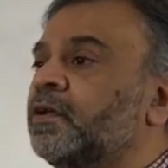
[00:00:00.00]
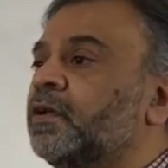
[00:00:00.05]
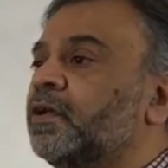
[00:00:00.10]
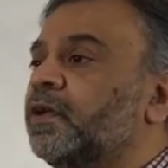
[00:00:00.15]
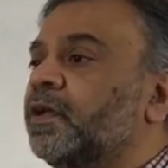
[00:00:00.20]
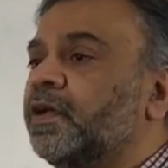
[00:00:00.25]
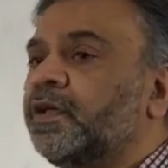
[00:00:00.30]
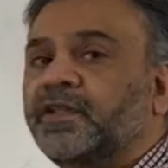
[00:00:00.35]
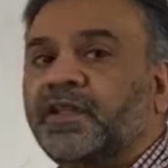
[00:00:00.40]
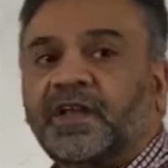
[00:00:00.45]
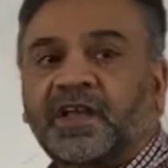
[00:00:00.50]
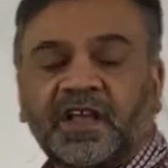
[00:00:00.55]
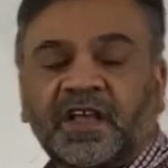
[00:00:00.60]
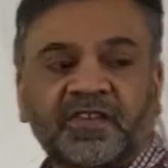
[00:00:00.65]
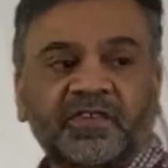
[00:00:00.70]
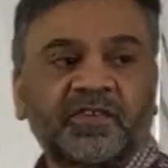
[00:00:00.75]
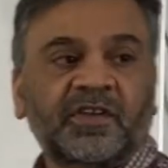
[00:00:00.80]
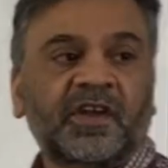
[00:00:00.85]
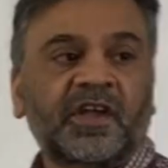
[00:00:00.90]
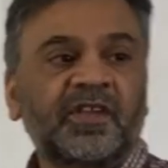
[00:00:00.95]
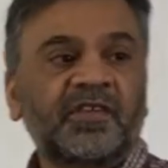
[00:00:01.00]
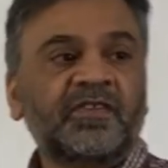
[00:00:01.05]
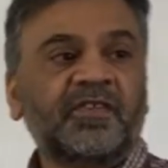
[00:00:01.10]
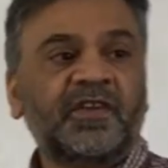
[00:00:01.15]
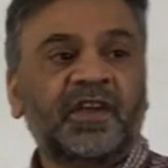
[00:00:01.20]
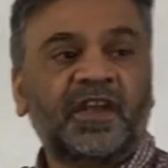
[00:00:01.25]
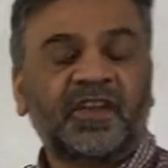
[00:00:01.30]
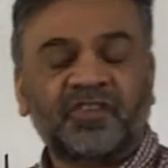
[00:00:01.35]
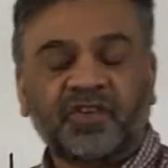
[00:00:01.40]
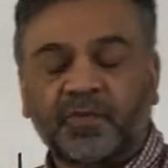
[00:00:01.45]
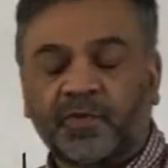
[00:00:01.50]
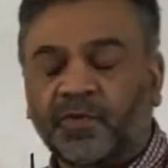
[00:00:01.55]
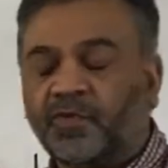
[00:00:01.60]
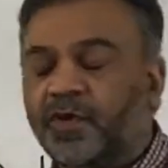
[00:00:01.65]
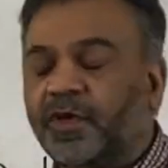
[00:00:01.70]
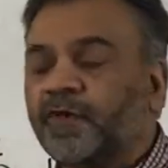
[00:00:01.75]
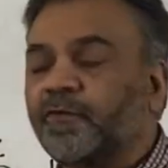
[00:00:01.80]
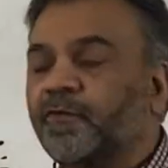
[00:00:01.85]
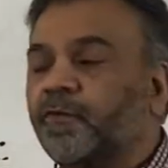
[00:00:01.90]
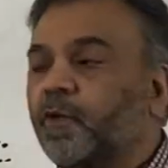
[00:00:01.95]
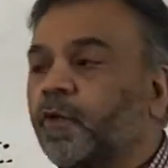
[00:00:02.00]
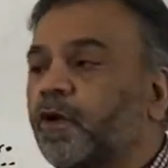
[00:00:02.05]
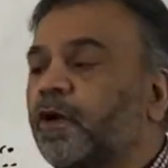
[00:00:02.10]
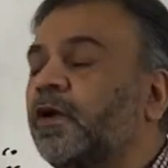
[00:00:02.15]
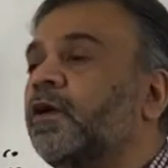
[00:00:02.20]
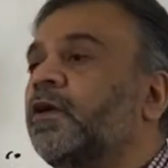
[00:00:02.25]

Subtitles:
in the last class, class number 24,